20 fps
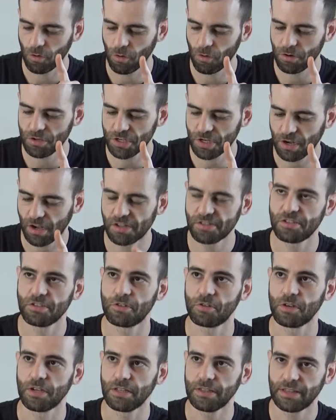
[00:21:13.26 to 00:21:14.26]
orange
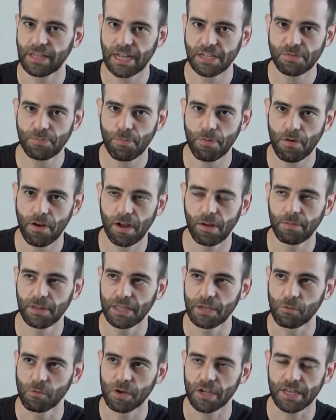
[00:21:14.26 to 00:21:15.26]
concentrate. That's
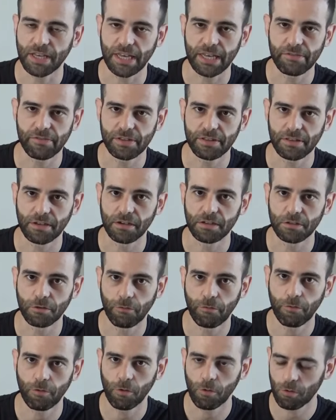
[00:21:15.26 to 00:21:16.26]
probably what gave it the
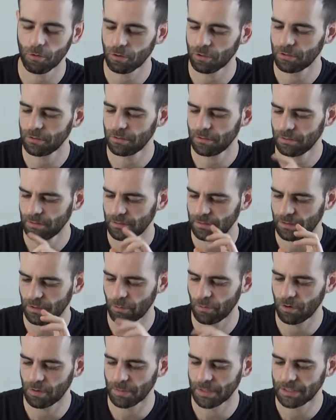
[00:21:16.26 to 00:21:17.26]
floral
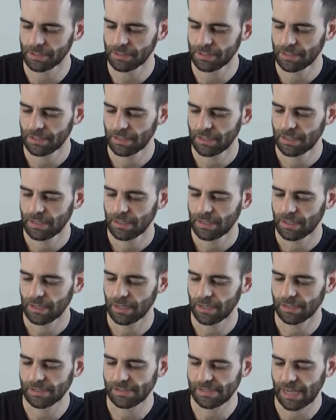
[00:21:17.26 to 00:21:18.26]
aroma.
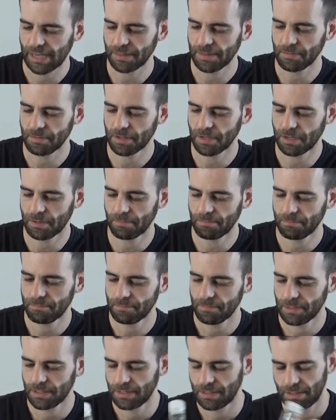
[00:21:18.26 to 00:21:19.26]
Xanthan gum
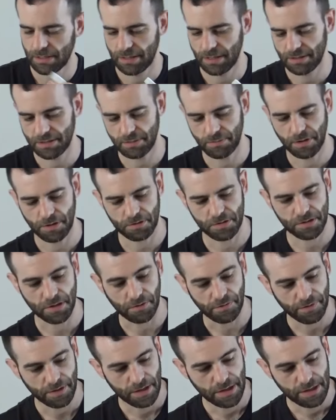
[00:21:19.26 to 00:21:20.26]
and some other
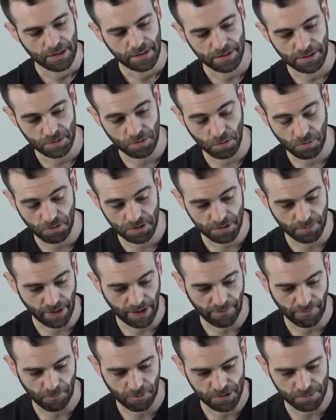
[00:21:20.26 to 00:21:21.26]
stuff. This one was
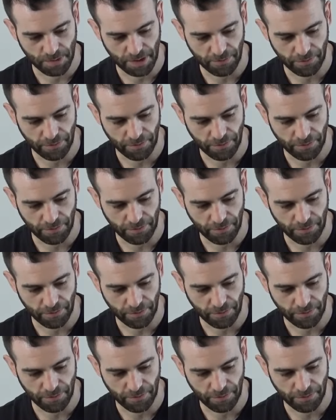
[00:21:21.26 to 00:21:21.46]
my